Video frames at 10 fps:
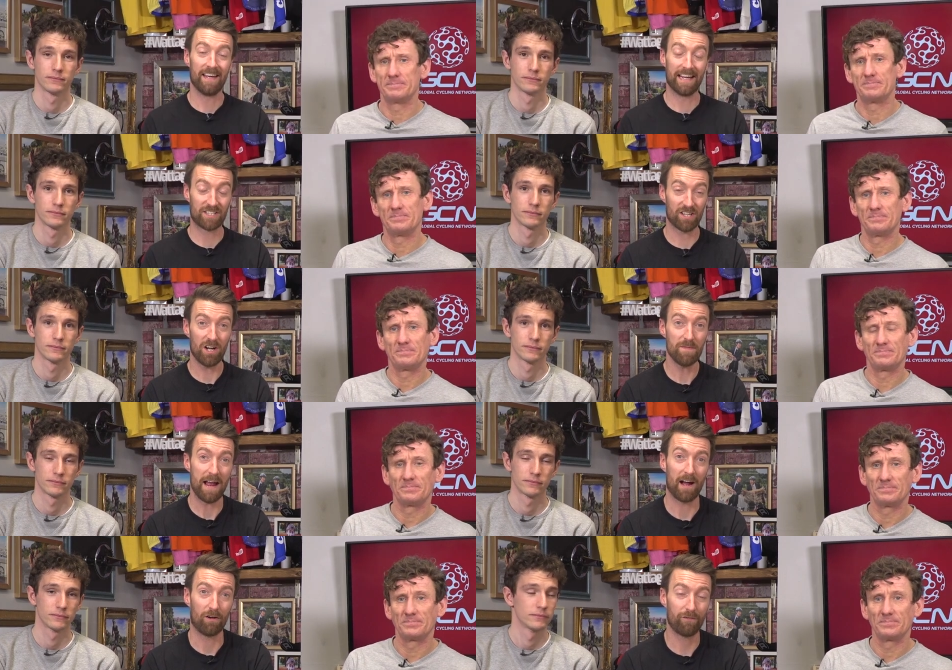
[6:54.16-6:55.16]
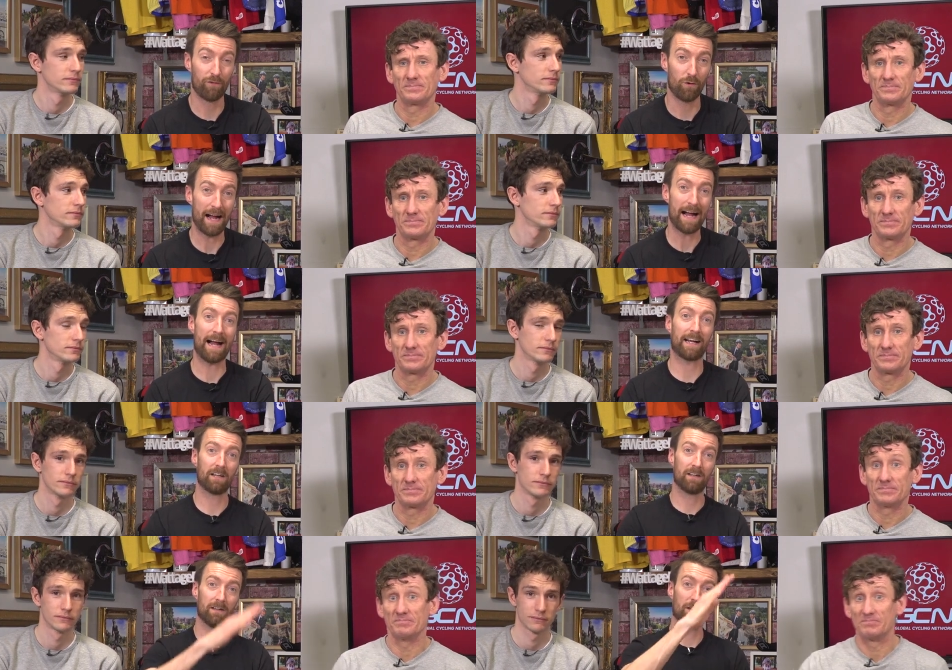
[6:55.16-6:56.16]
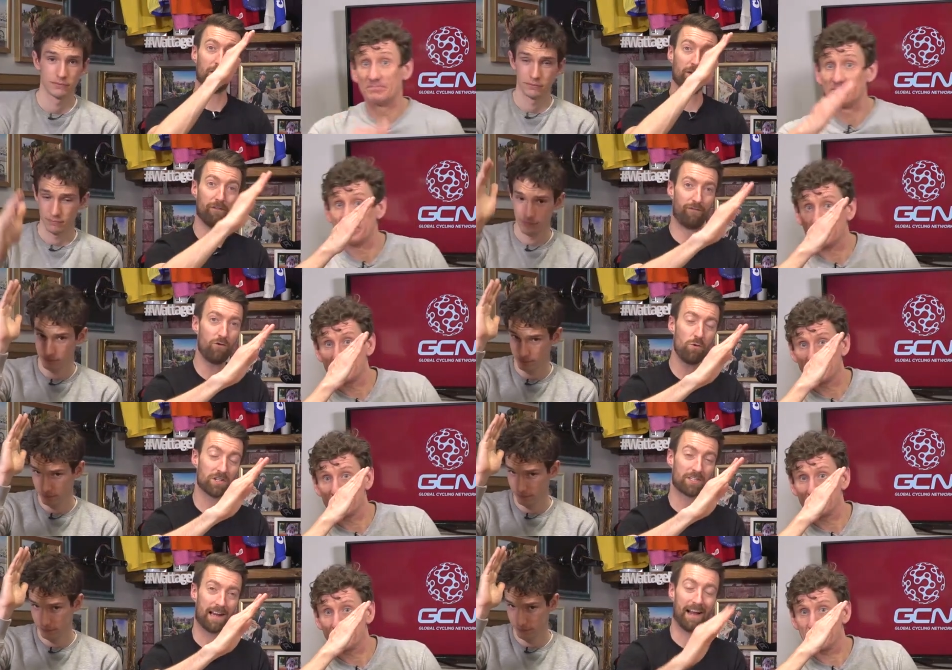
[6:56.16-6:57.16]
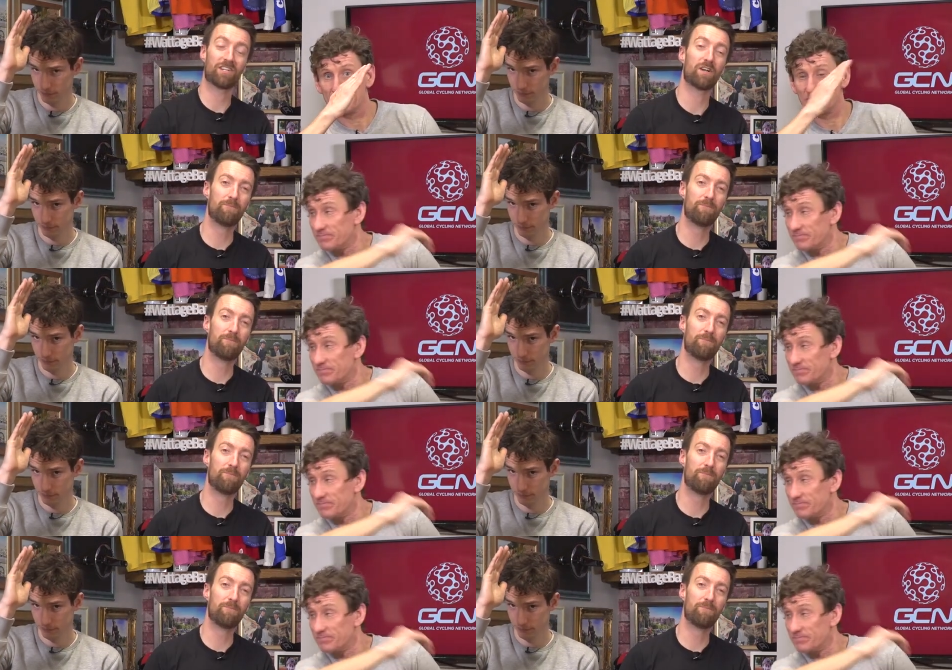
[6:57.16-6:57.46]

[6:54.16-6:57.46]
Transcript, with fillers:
Speaker 1: It's time now for hack forward slash